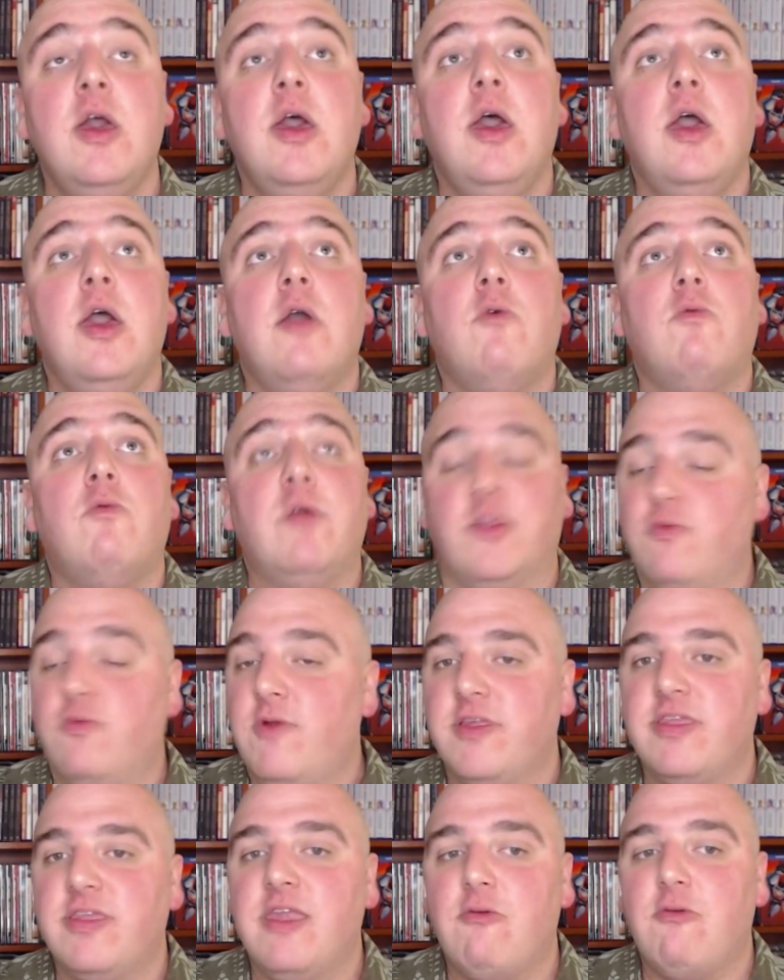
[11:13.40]
which
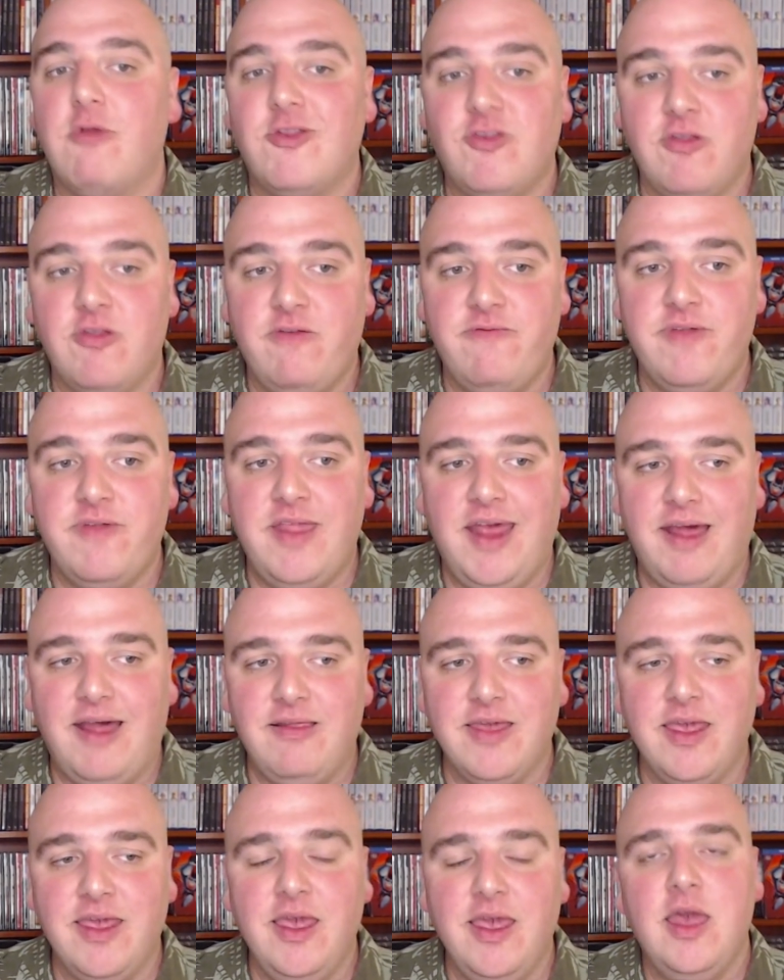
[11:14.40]
was the original
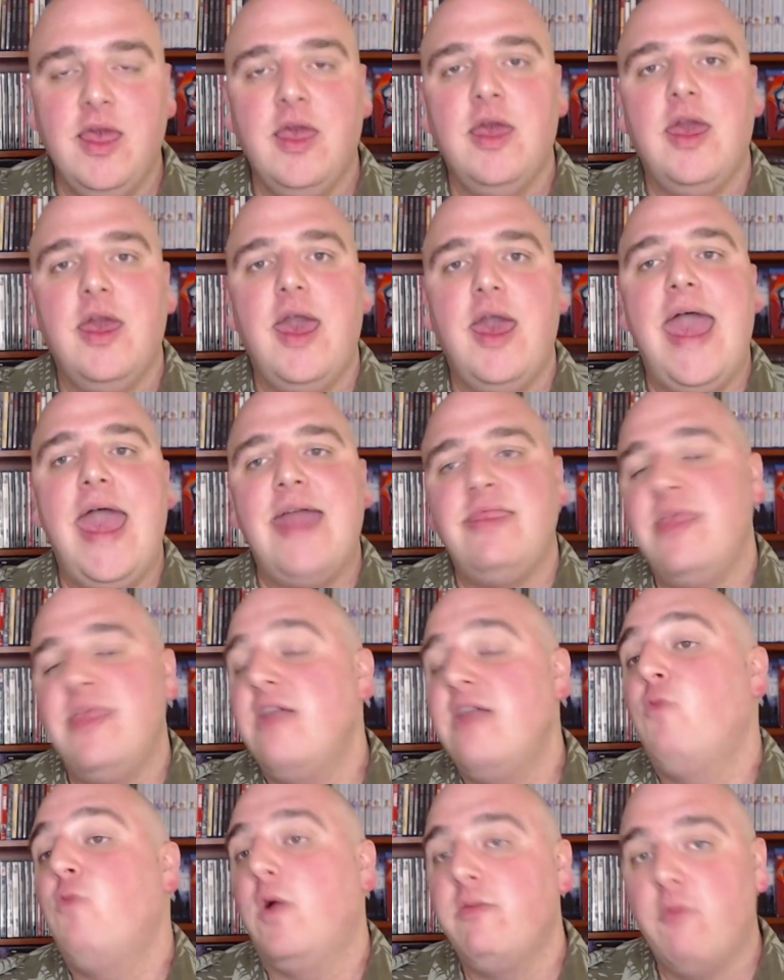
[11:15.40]
finale. And then
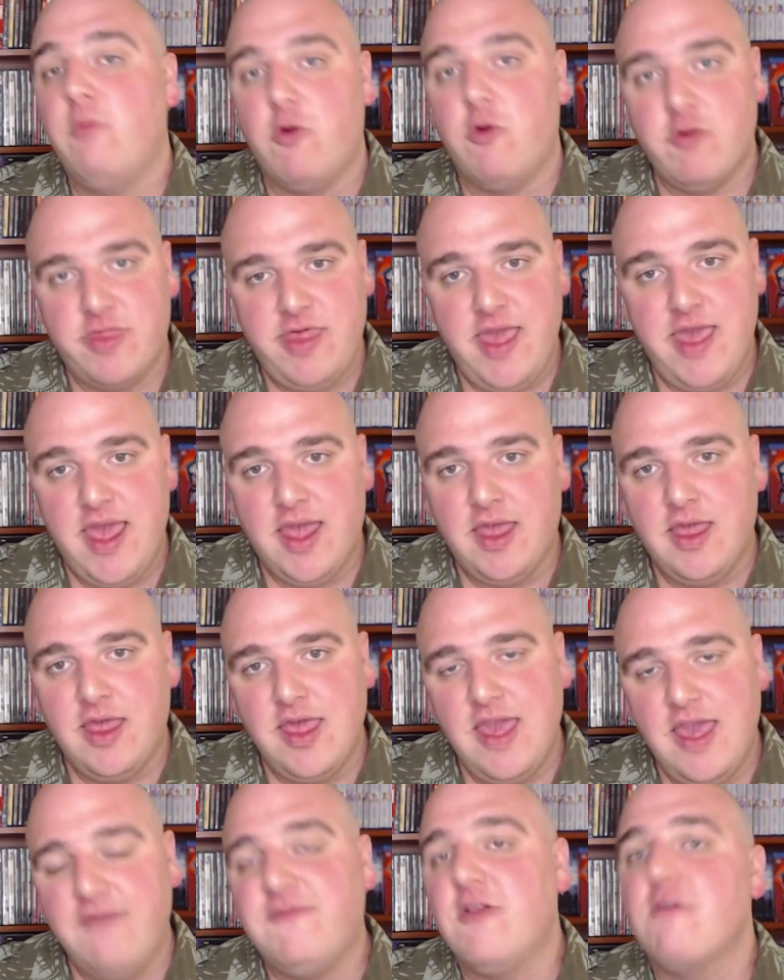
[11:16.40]
one more thing.
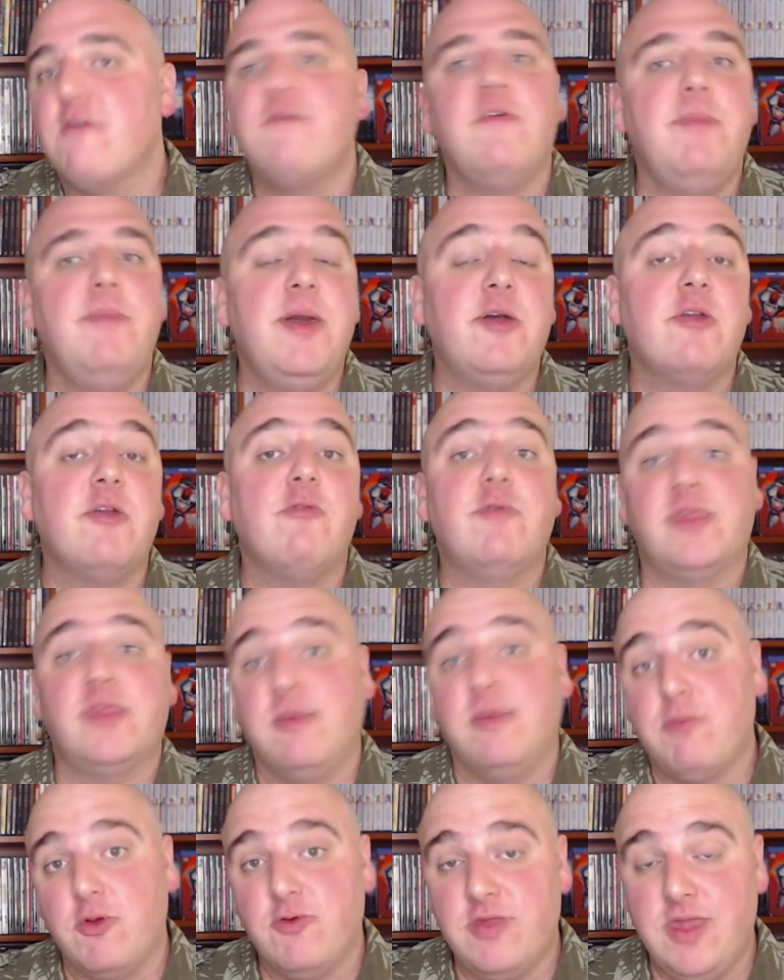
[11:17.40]
If you're familiar with the
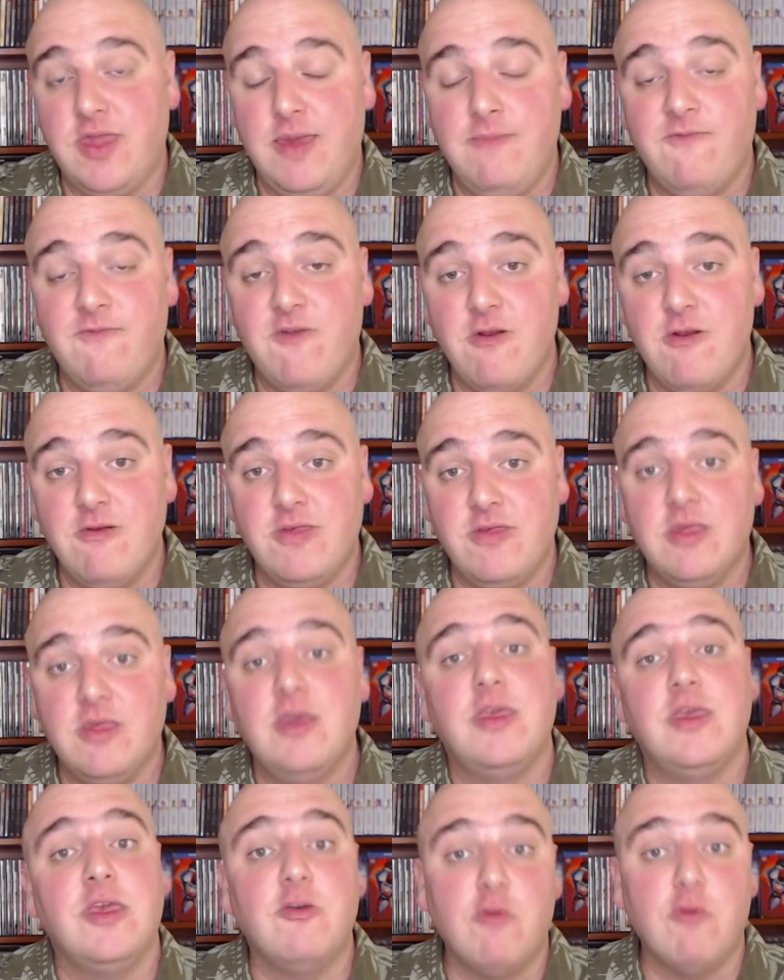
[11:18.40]
Bruce Timm verse,
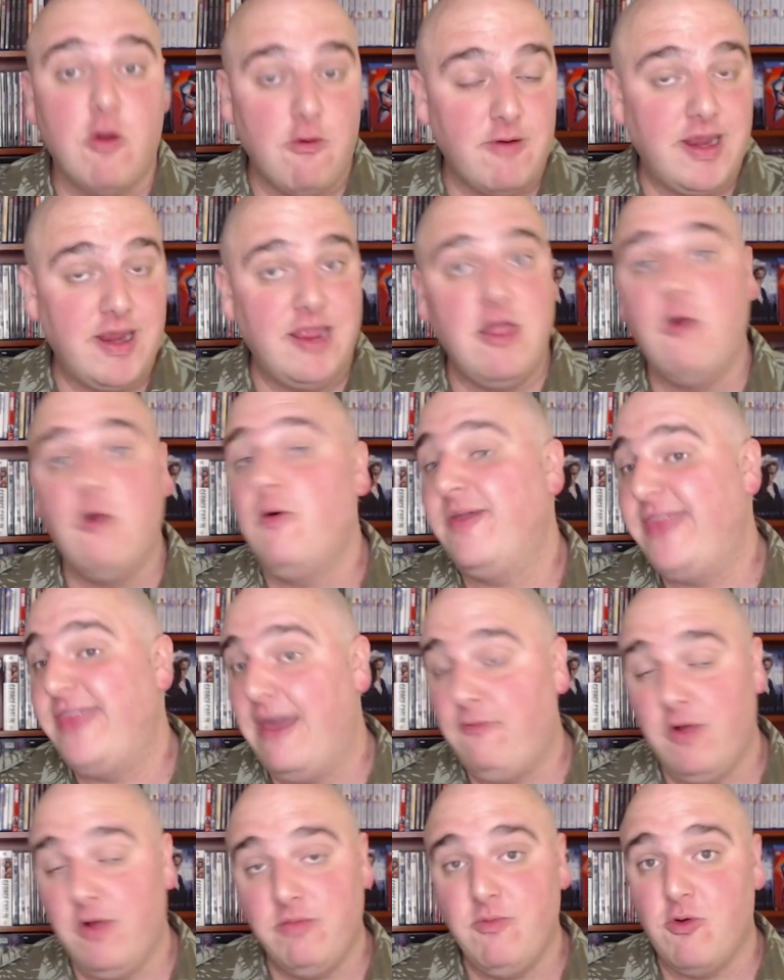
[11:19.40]
you already know what that
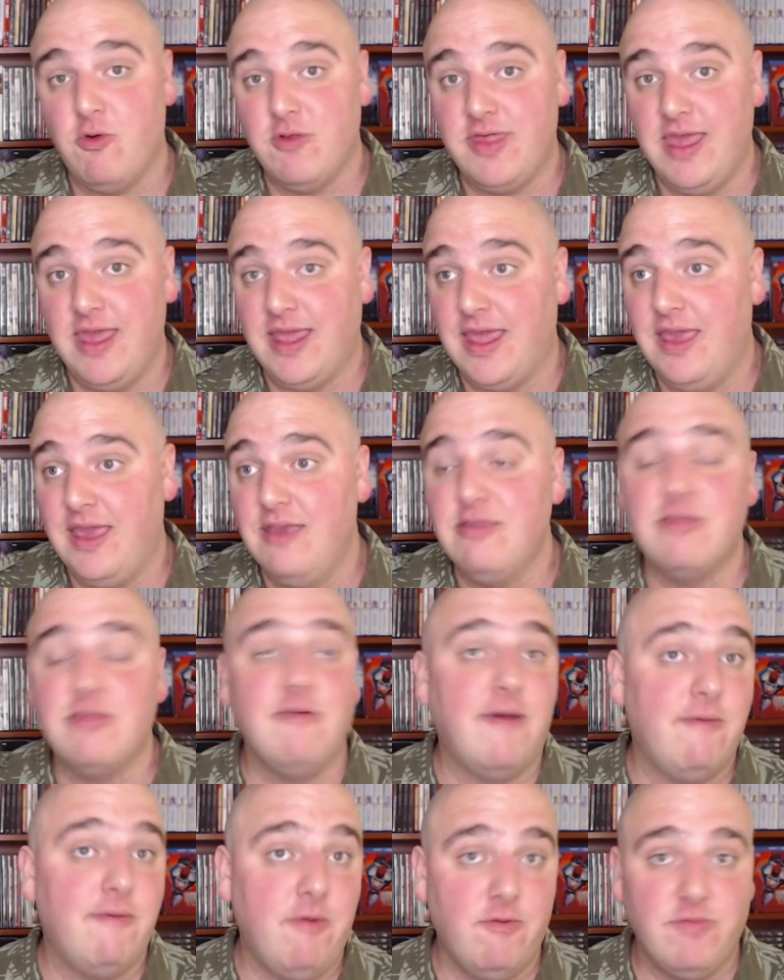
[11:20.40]
one more thing is, so I
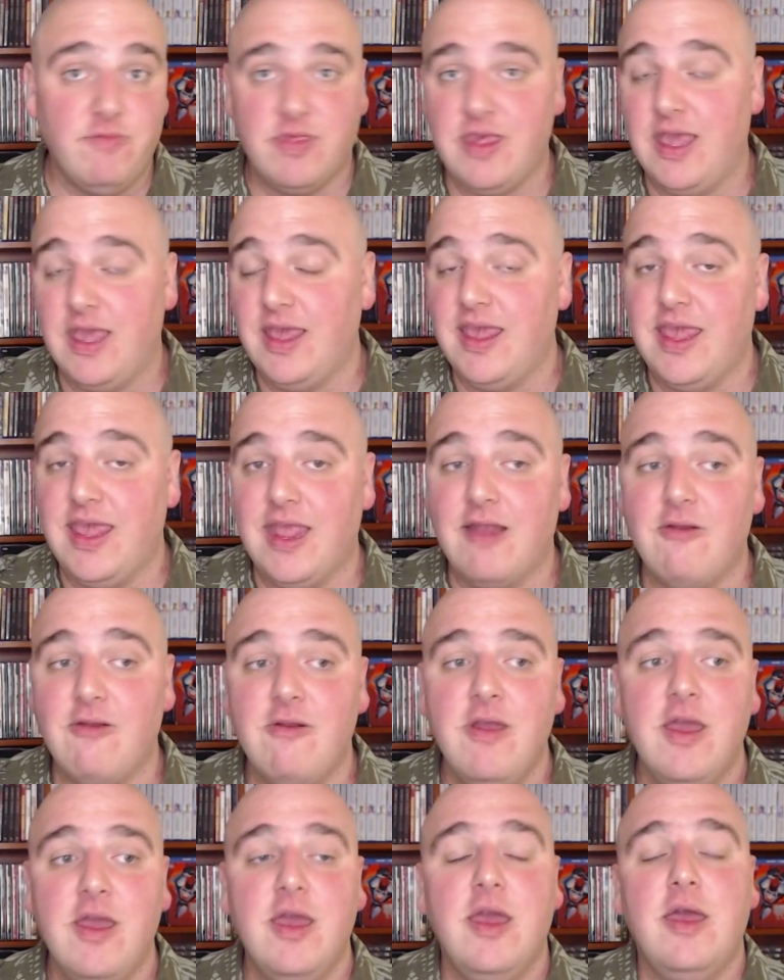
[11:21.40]
won't say it here.
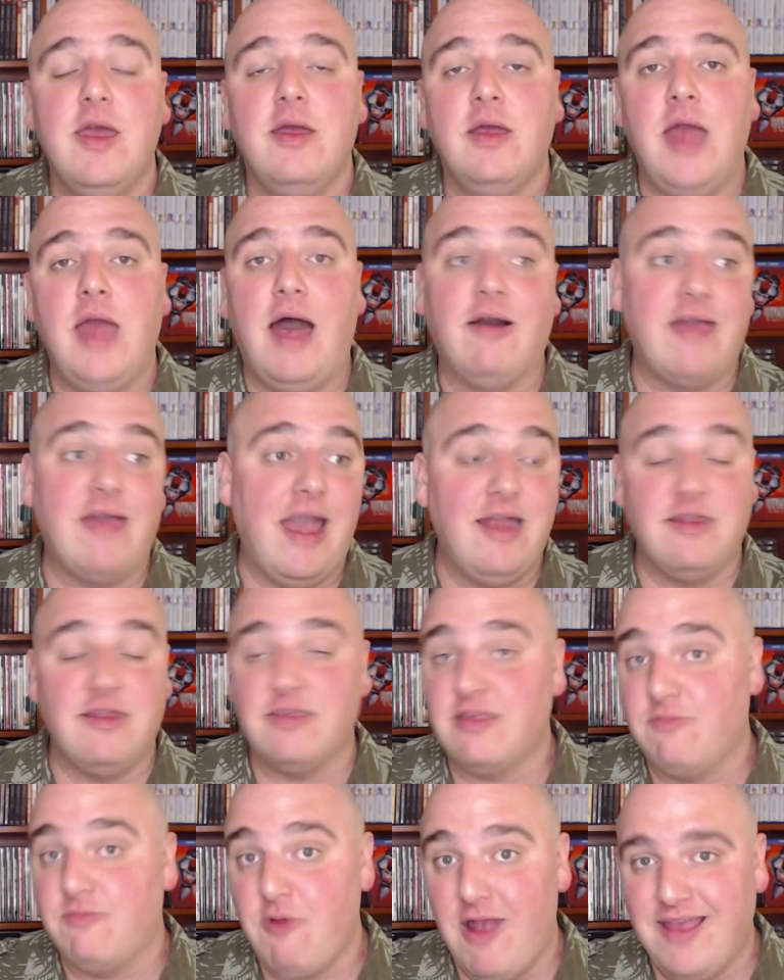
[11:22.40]
I'll kind of
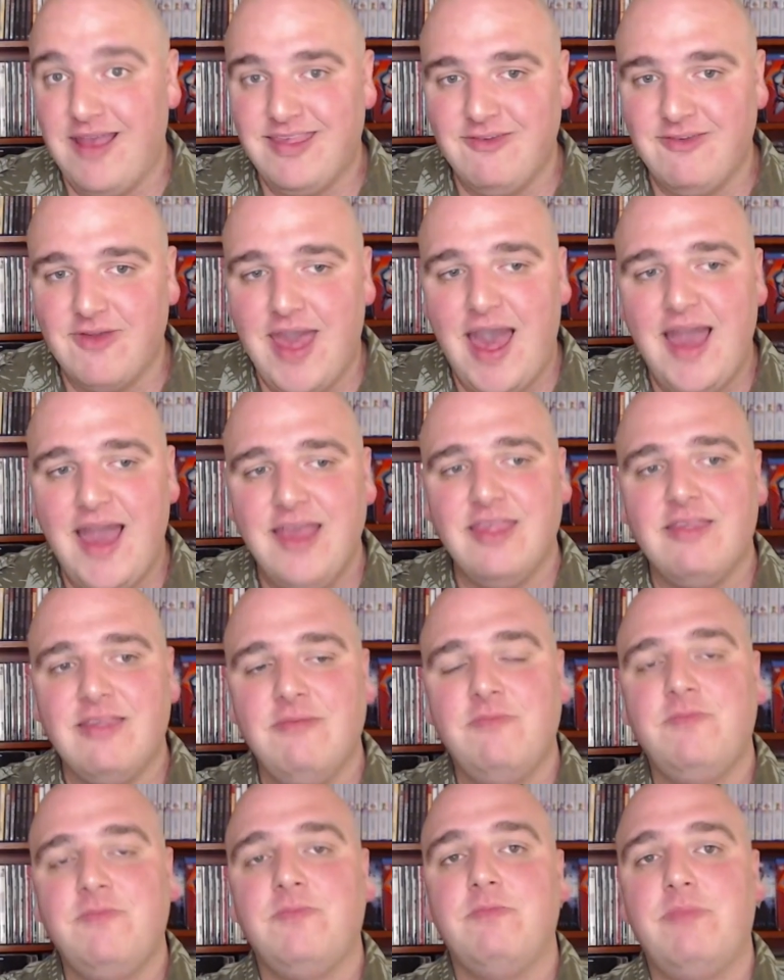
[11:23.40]
surprise you guys.
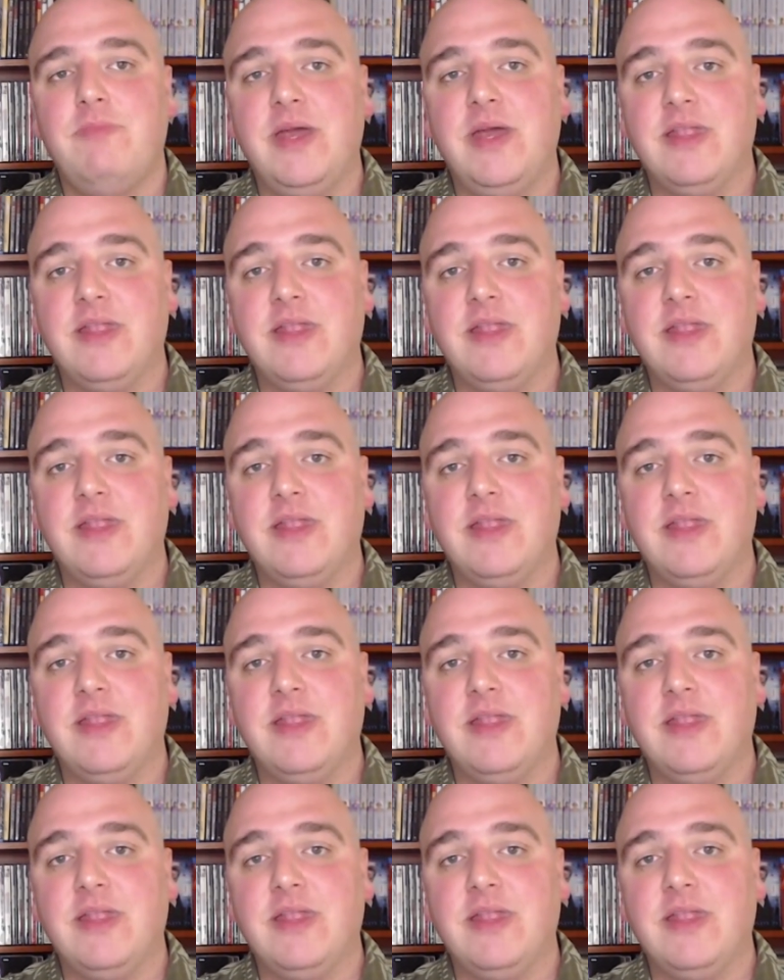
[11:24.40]
But